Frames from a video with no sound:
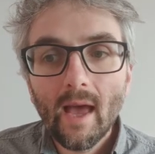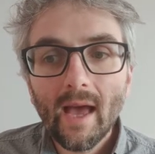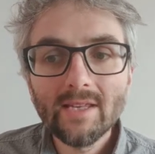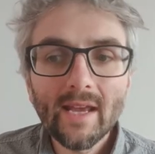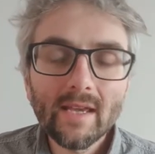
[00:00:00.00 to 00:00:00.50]

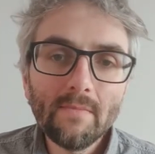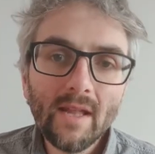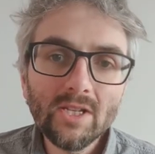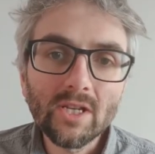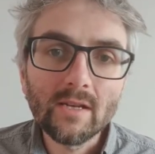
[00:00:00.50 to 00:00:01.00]
As Janneke
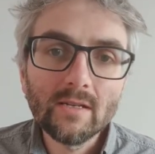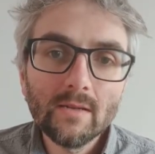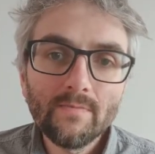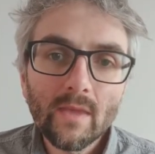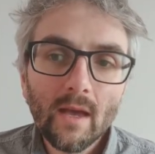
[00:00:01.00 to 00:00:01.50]
mentioned,
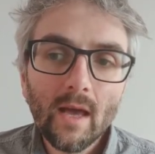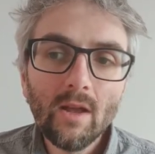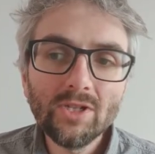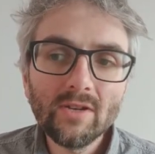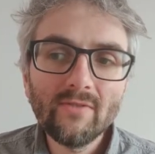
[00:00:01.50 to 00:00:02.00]
a
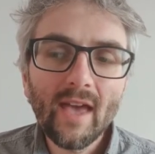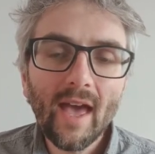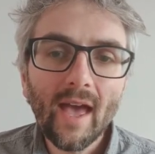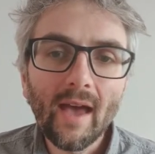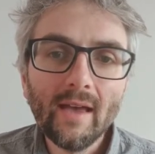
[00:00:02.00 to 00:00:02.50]
logic of
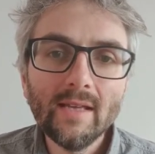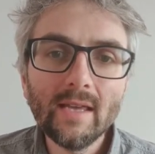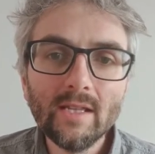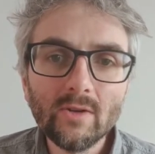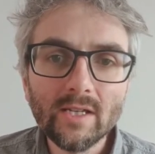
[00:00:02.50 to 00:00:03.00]
care is
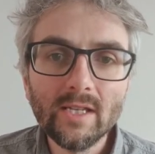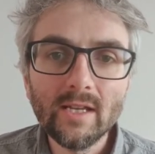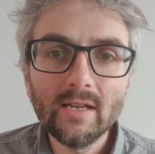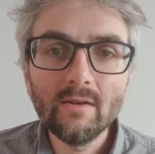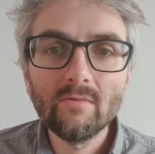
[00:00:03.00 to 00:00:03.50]
interested
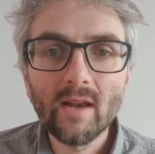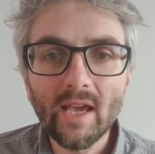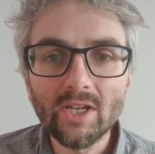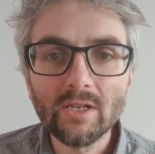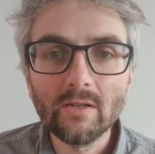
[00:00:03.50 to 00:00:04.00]
in
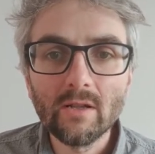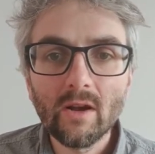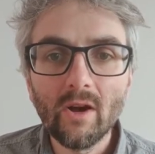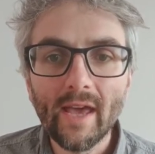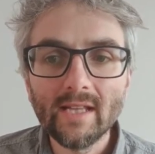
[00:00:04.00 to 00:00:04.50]
relational
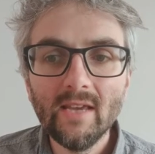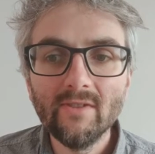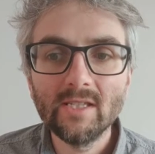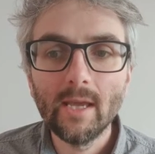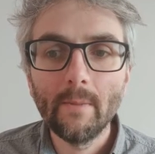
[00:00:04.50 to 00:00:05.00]

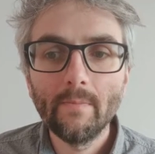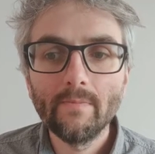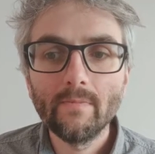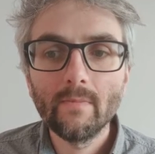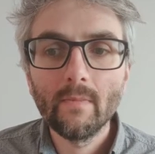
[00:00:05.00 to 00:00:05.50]
connectivity.
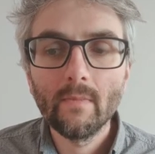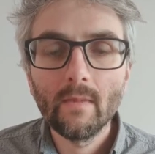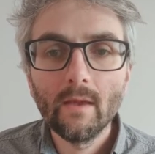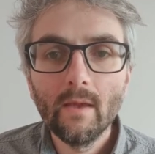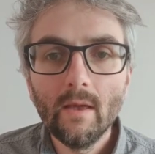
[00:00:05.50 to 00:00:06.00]

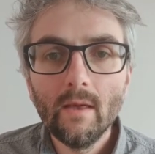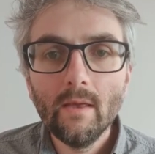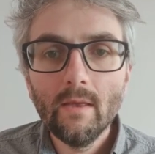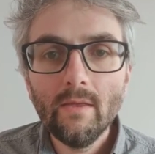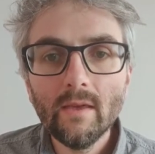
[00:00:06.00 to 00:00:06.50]

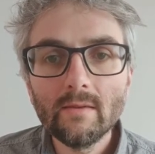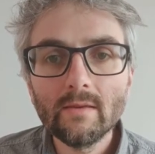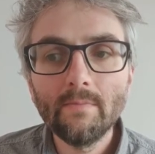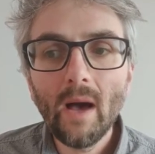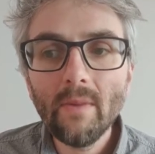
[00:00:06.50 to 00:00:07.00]
This, as
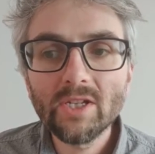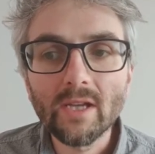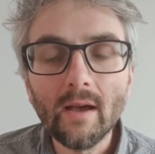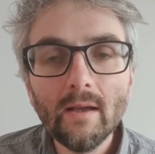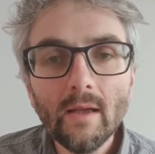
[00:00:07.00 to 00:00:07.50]
a
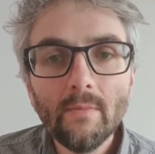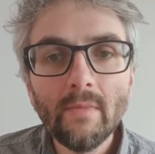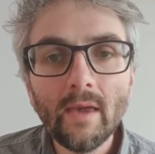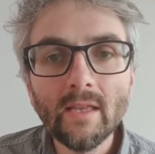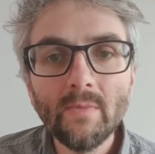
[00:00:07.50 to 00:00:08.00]
publisher,
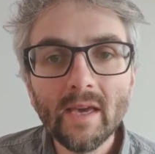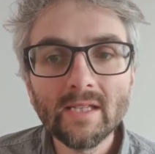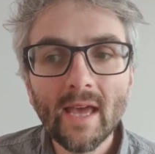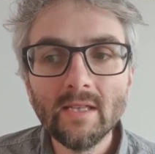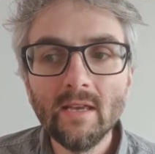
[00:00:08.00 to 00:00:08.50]
means being
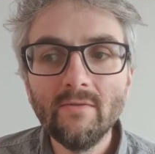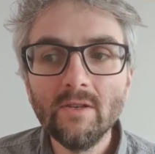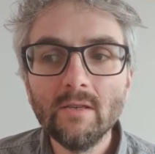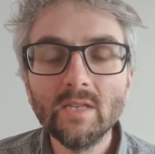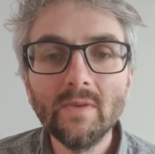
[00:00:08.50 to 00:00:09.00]
attentive
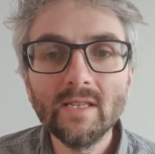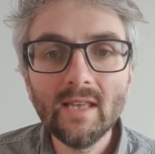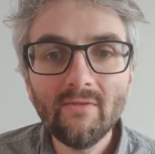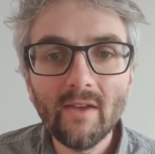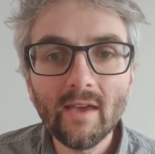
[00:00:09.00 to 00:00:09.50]
to the
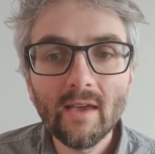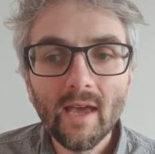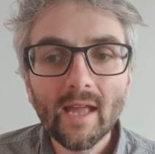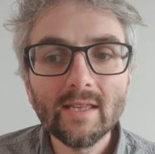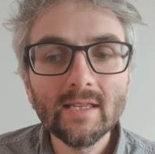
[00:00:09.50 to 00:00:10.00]
specific
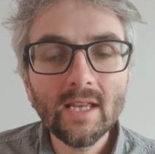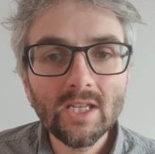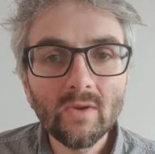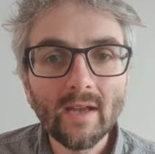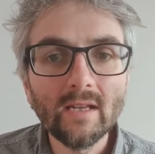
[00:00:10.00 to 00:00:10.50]
and
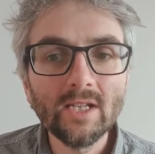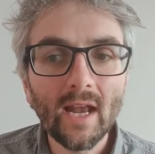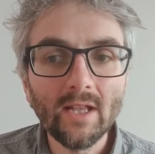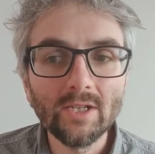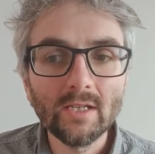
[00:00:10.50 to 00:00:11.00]
situated
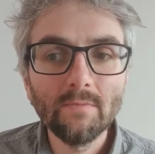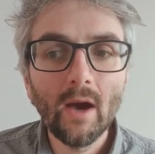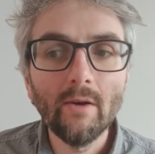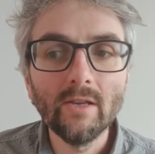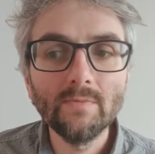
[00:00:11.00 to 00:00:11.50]
challenges
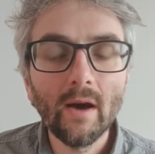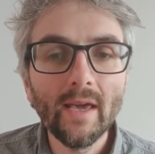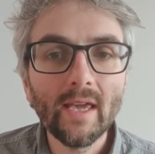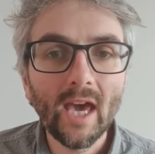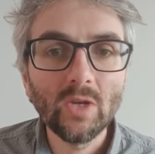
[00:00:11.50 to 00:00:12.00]
posed by
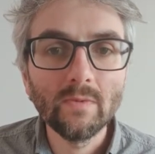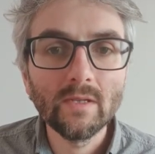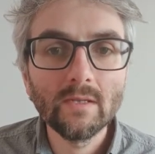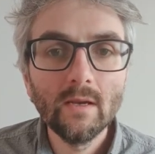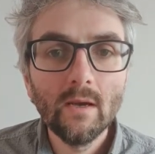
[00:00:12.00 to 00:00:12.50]
engagements